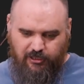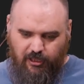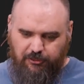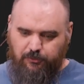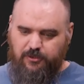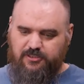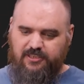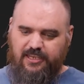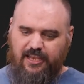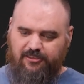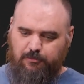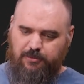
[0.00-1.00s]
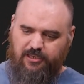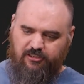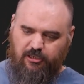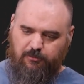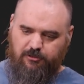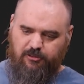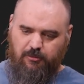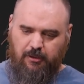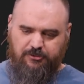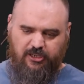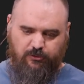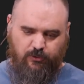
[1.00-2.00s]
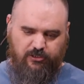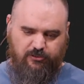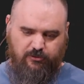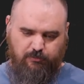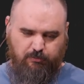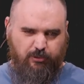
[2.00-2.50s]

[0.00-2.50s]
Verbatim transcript: Uh, the reason he has the PS custom object where he's